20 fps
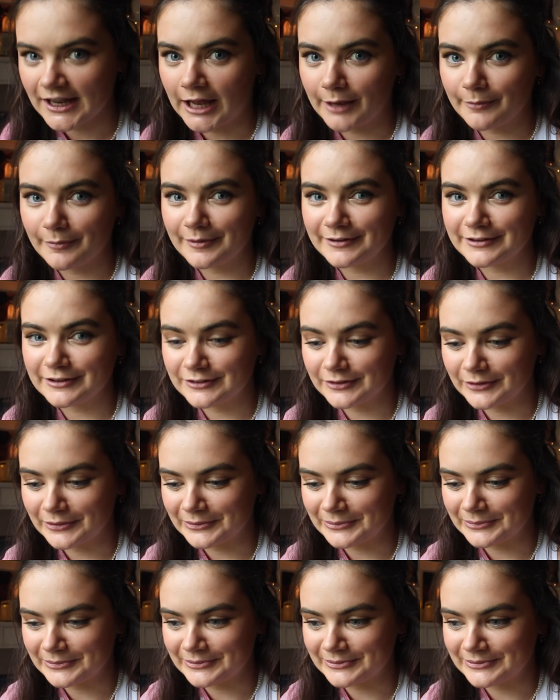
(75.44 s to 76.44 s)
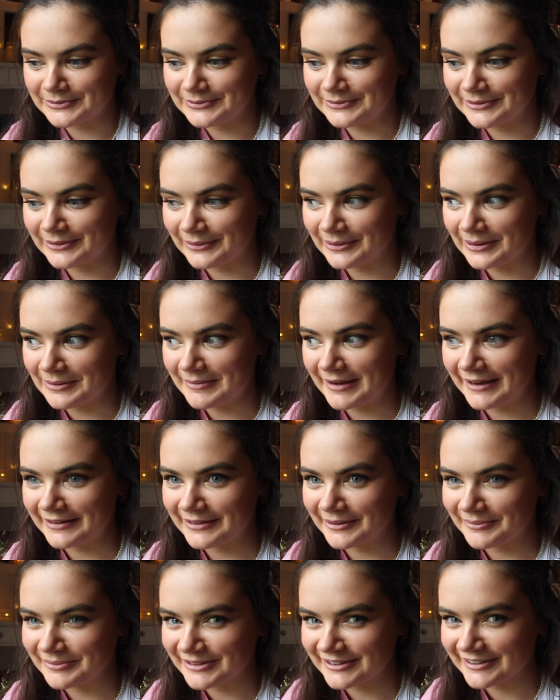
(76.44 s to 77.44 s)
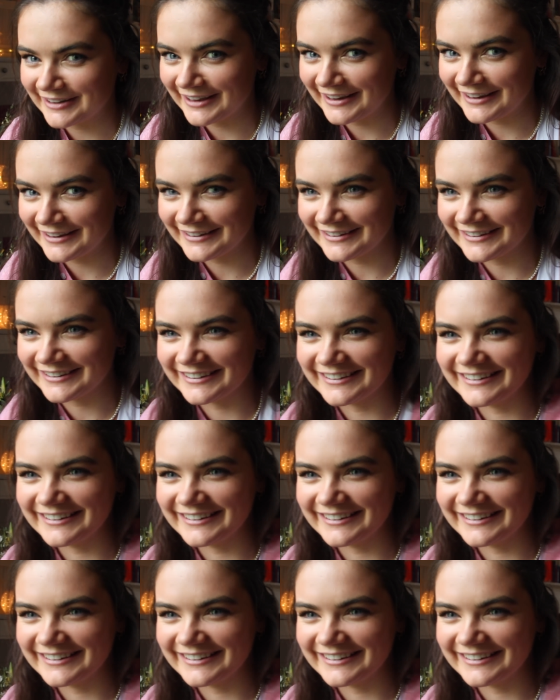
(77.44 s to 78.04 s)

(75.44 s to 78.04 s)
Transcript: I'm about to talk all about them today.